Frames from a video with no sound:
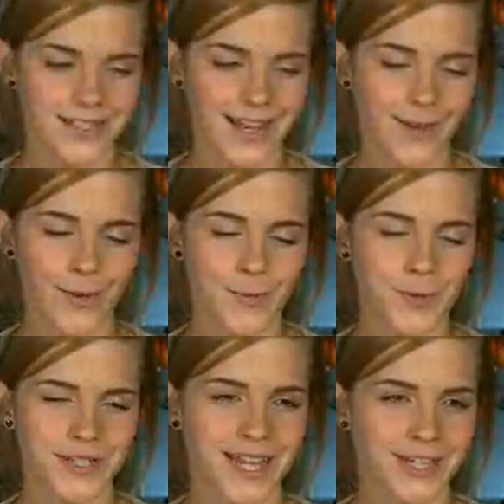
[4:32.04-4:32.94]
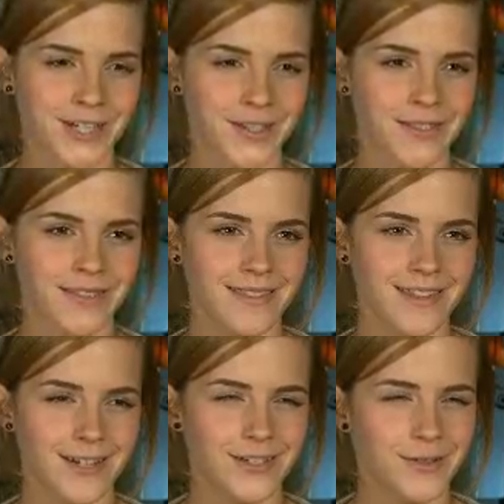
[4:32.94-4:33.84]
get a lot more attention
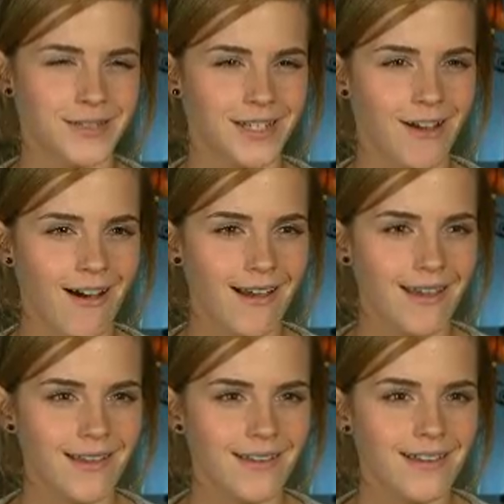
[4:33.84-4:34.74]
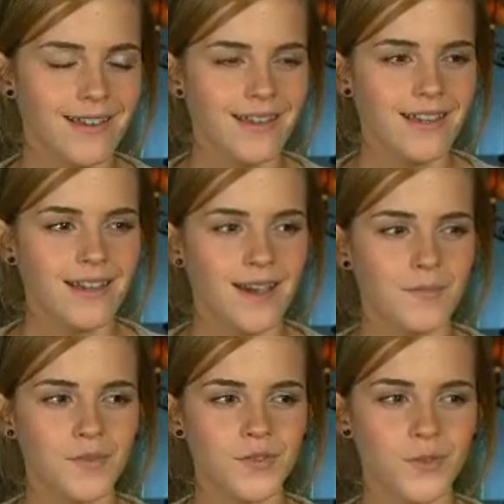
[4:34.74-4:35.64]
than you do as a guy.
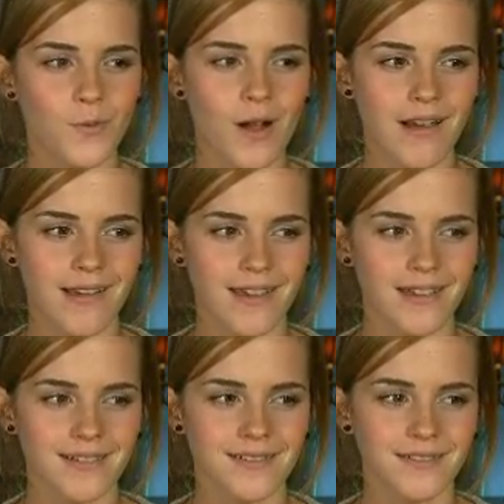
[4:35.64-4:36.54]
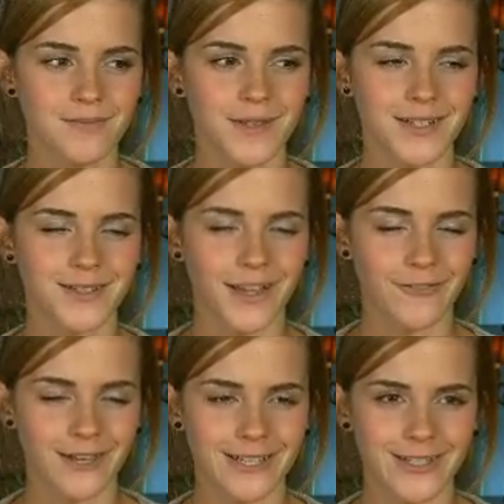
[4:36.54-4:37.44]
I'm not sure why, but you
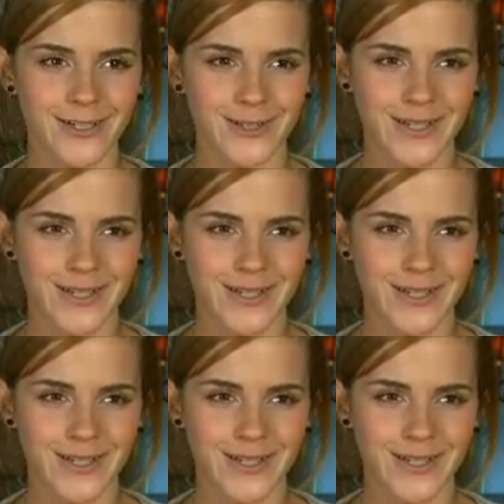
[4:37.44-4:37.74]
definitely do.